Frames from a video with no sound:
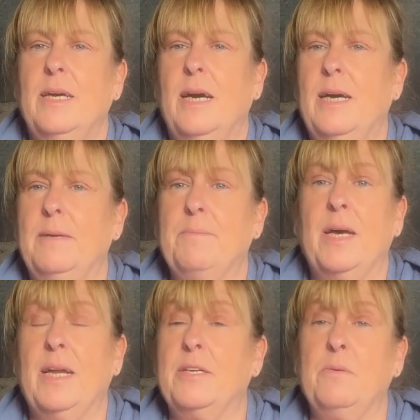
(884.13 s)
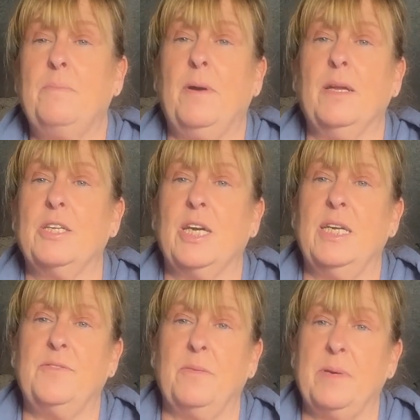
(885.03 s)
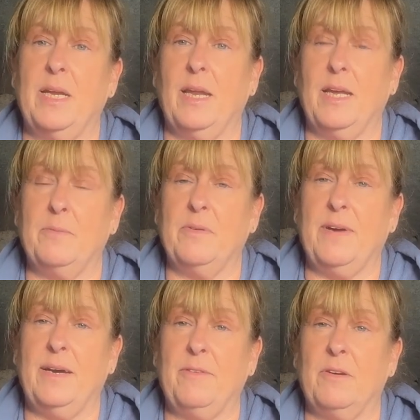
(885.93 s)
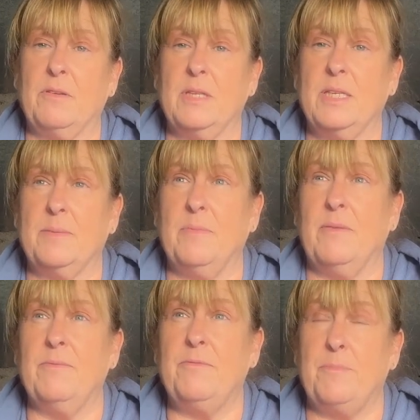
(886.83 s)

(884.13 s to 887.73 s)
And I do apologise for being late with our vlog this month,